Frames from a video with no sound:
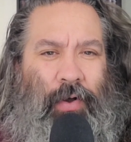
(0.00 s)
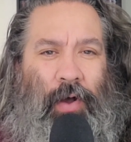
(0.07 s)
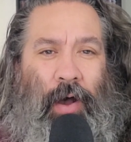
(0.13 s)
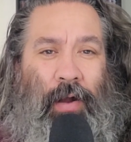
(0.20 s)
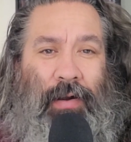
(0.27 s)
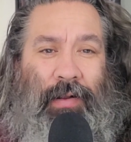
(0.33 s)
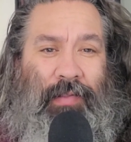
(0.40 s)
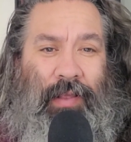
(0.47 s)

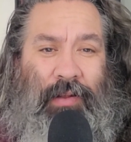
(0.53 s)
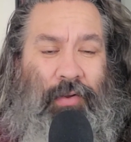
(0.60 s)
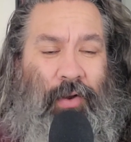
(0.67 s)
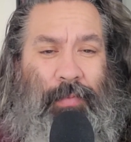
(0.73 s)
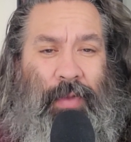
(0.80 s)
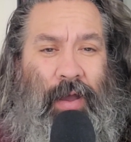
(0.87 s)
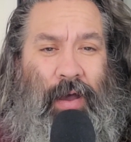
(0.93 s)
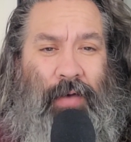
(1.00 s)
Honestly, it
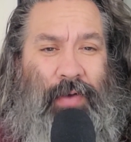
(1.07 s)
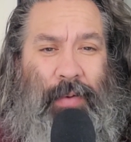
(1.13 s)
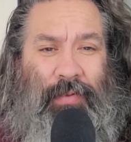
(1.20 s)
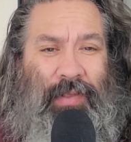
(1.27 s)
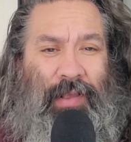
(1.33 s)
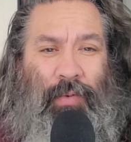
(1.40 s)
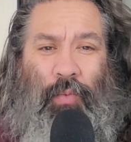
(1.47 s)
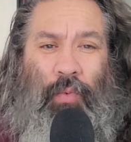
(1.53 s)
turned me off. I was
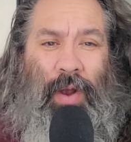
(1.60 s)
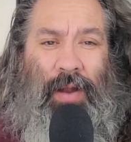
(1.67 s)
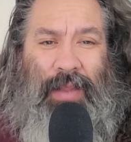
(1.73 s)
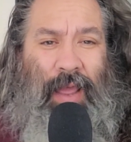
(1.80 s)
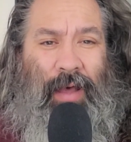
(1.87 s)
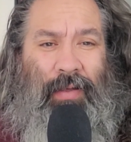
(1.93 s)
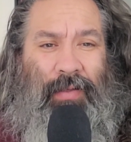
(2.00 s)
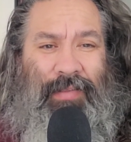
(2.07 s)
like, what the
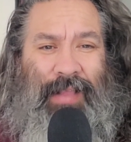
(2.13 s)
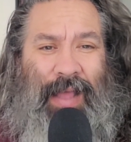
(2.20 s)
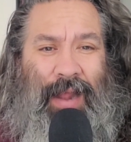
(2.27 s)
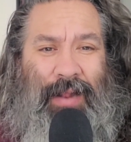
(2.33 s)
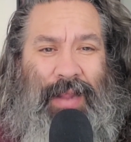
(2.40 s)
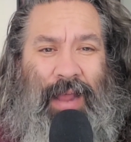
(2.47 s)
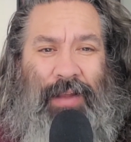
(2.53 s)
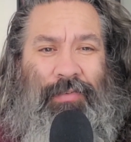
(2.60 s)
hell is
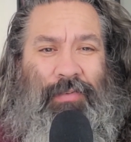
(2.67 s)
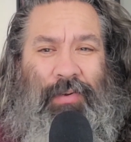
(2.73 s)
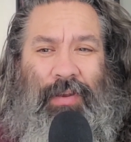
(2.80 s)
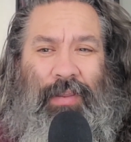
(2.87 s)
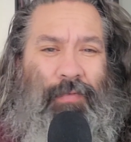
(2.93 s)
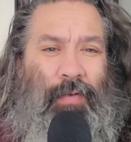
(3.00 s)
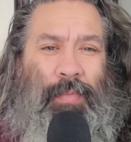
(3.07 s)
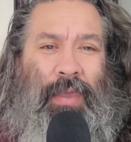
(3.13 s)
that? That shouldn't
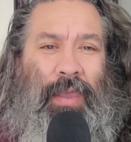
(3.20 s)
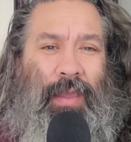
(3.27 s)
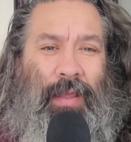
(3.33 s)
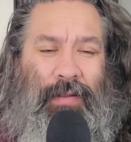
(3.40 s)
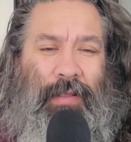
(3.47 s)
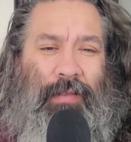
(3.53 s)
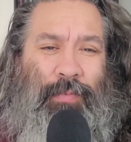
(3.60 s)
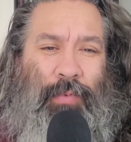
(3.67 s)
even be in
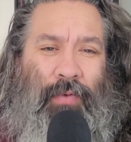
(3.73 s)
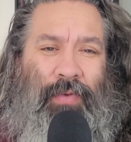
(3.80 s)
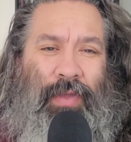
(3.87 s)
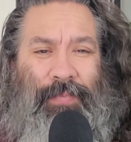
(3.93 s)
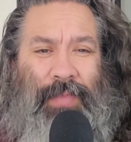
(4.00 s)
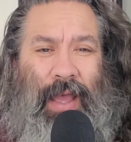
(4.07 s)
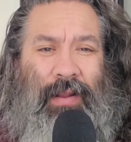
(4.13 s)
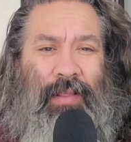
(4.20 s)
this movie.
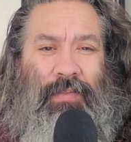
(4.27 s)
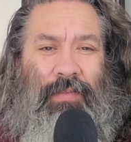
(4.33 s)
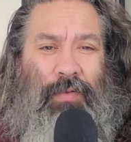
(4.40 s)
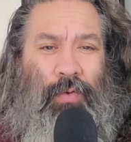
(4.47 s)
That is